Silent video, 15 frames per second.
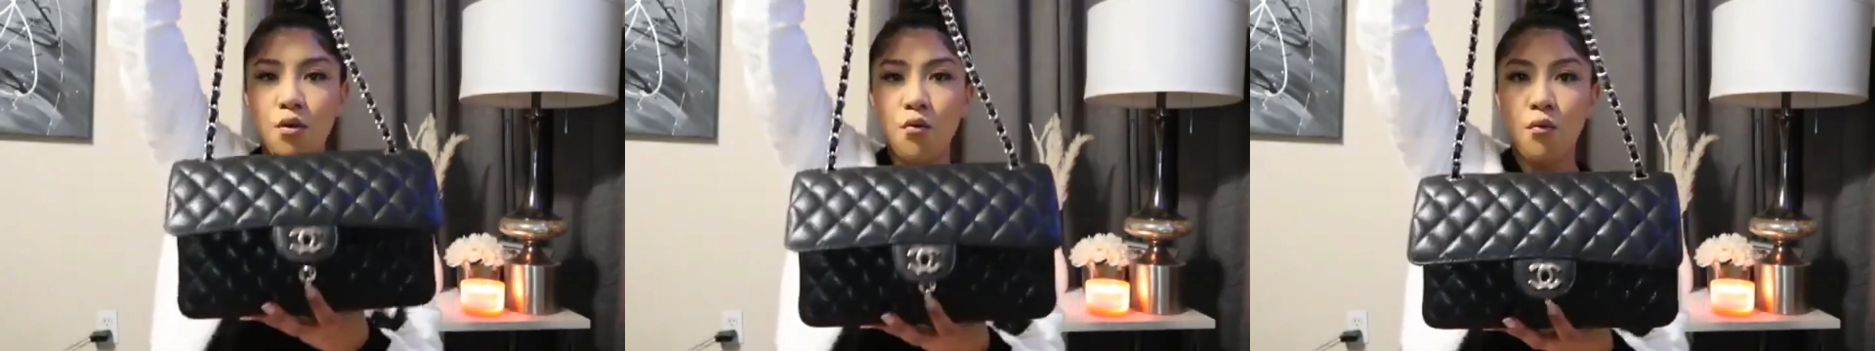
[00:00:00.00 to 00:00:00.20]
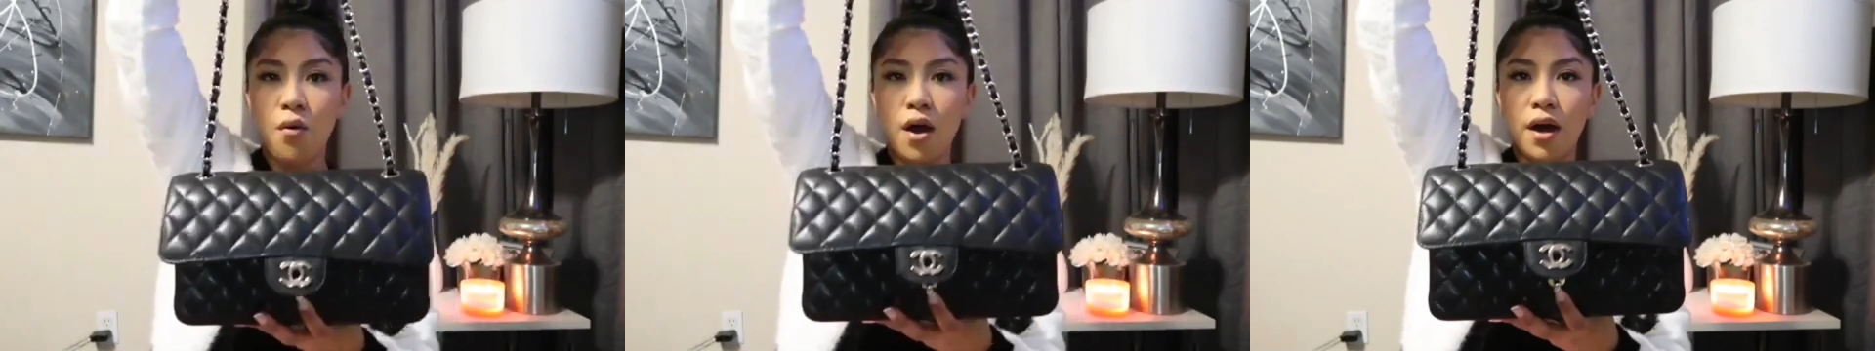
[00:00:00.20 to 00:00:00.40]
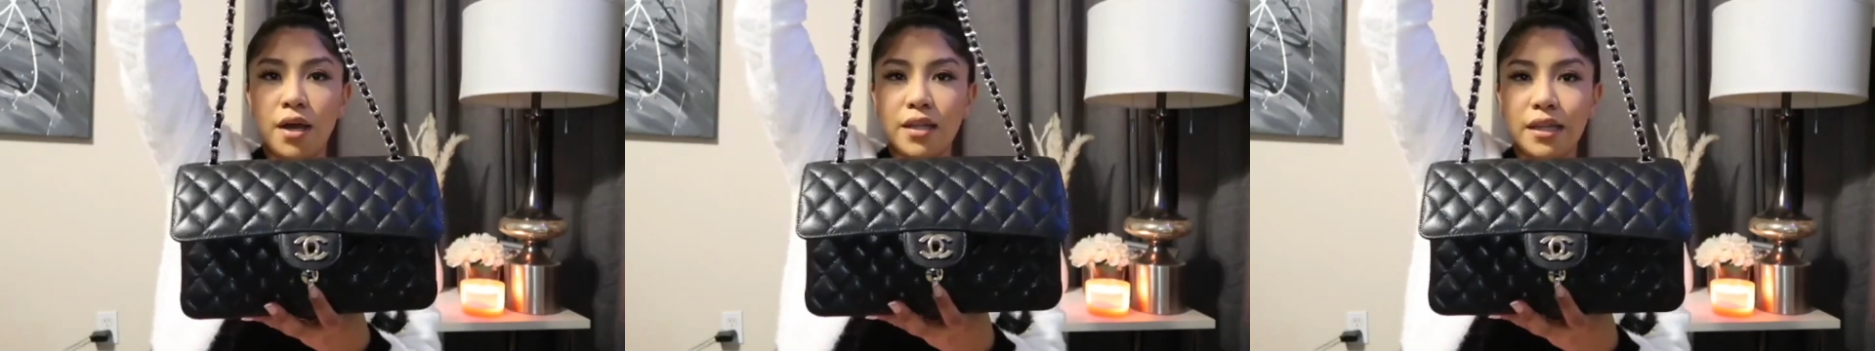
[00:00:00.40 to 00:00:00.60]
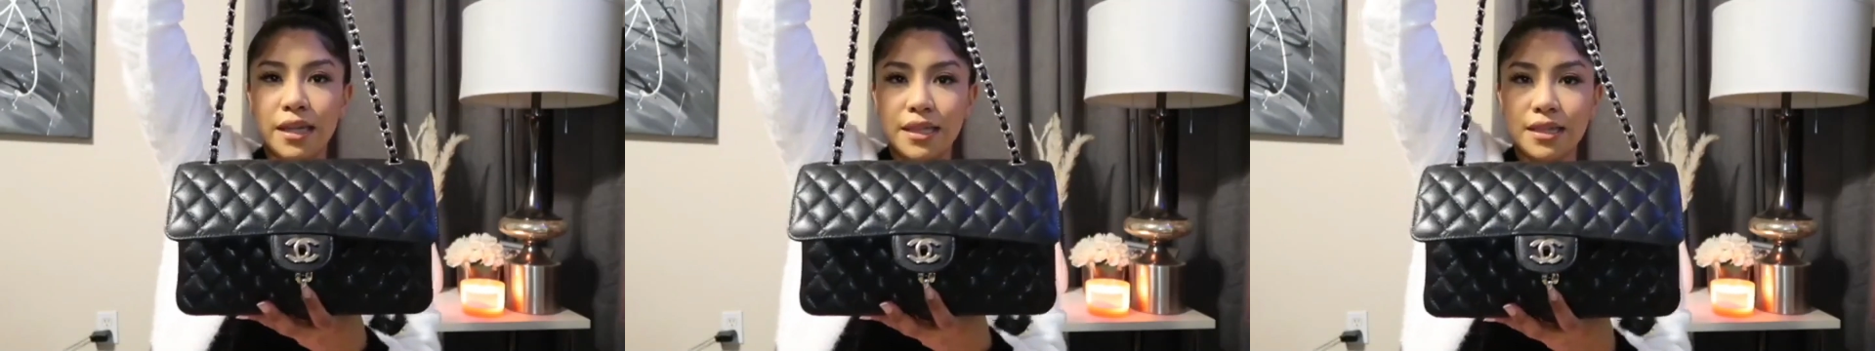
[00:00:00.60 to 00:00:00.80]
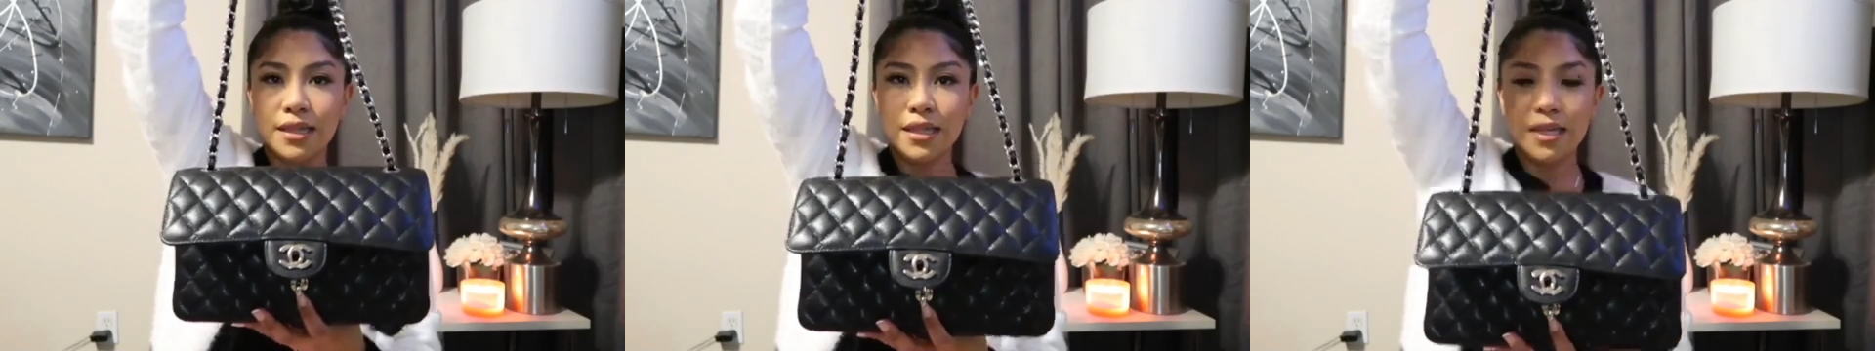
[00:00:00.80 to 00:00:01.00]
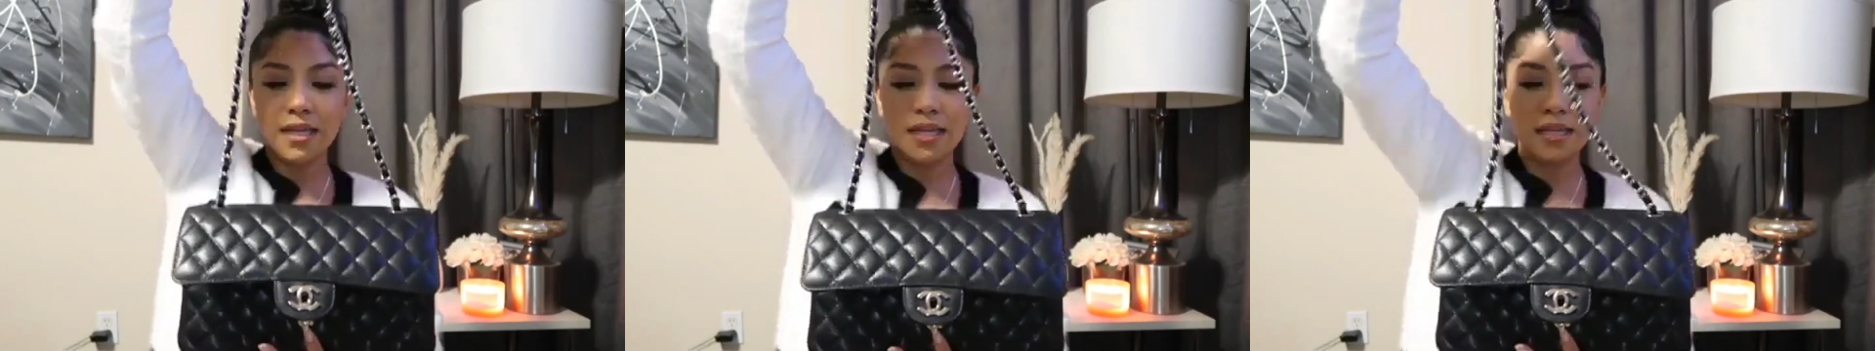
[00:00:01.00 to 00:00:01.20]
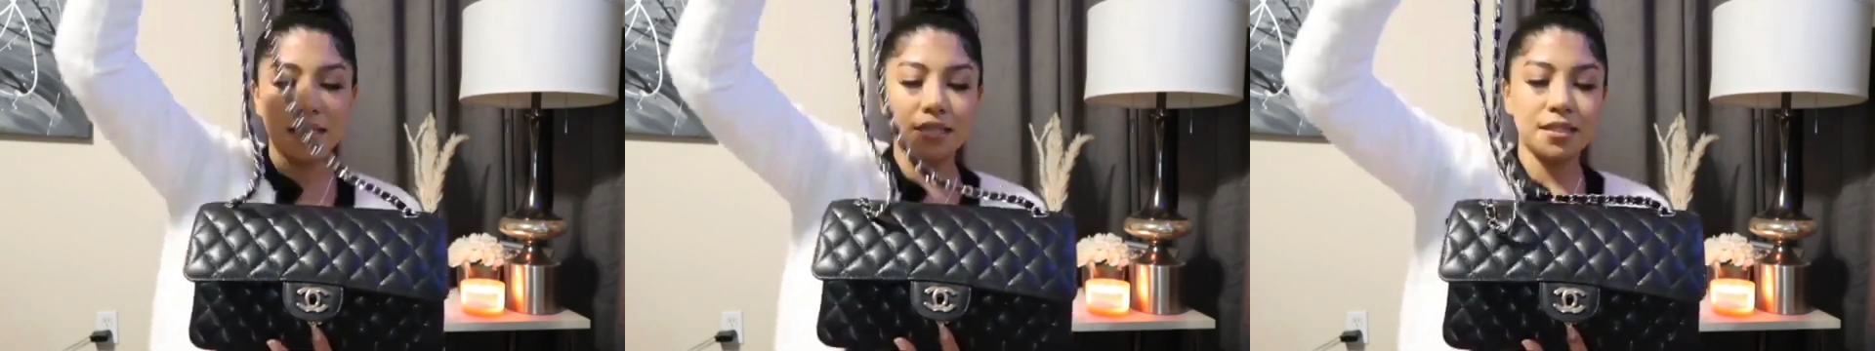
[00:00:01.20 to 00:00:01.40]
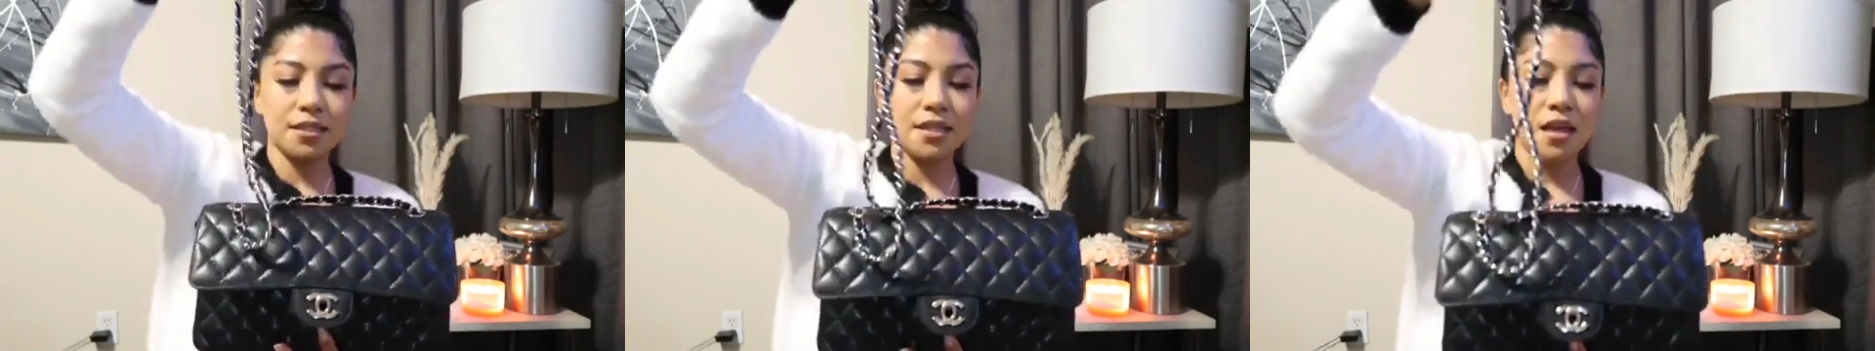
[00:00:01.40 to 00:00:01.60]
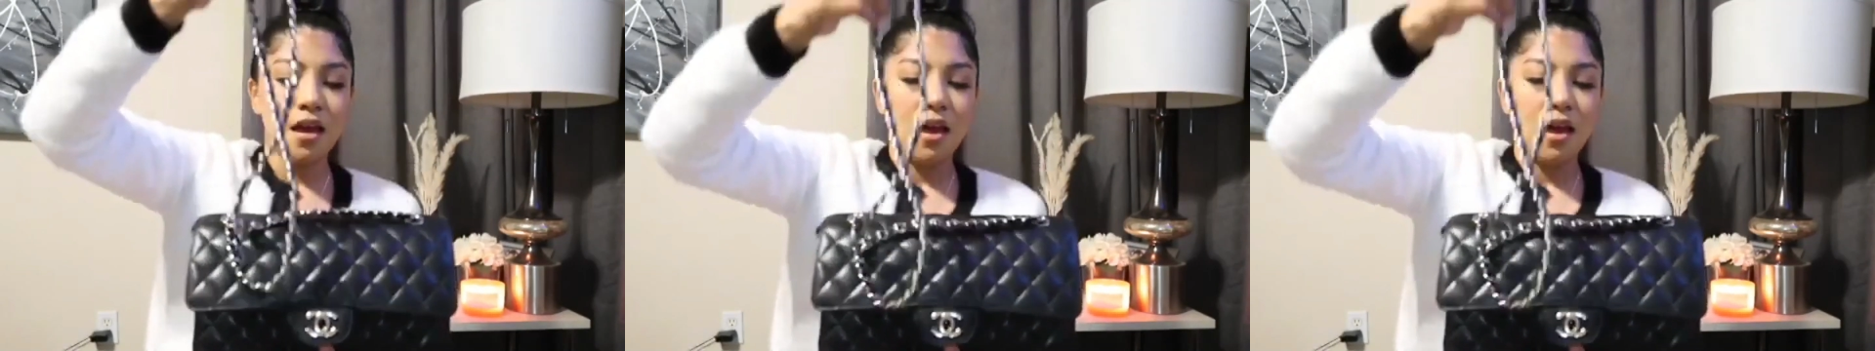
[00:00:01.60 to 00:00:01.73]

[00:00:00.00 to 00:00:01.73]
one like this